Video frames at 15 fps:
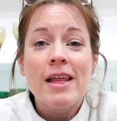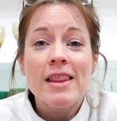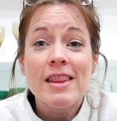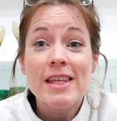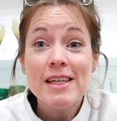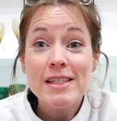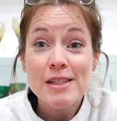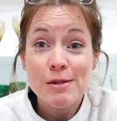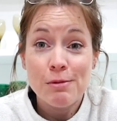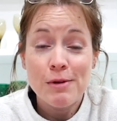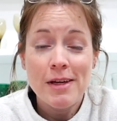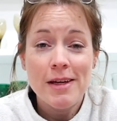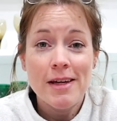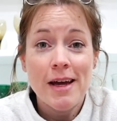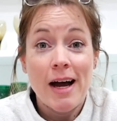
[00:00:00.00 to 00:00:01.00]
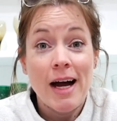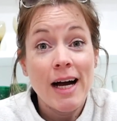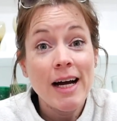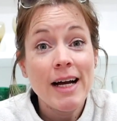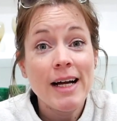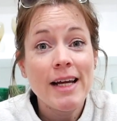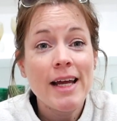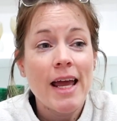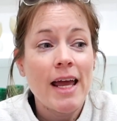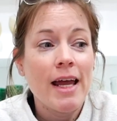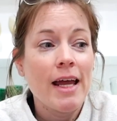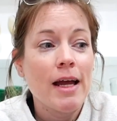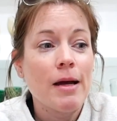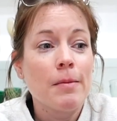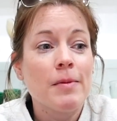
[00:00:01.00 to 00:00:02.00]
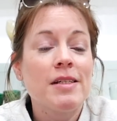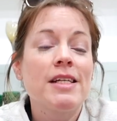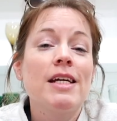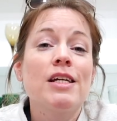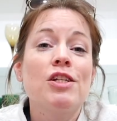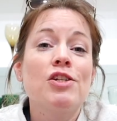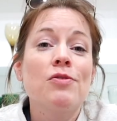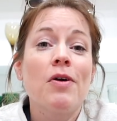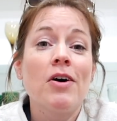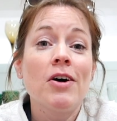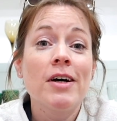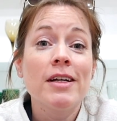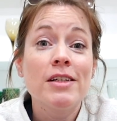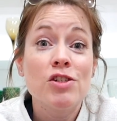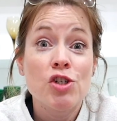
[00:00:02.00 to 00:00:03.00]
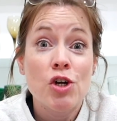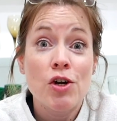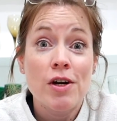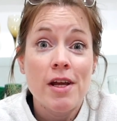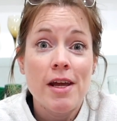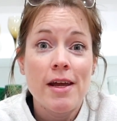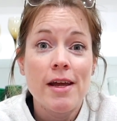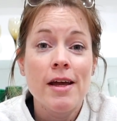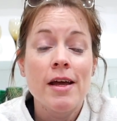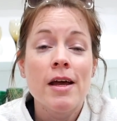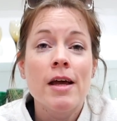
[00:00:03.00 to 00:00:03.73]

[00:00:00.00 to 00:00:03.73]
This week, I am taking you on a journey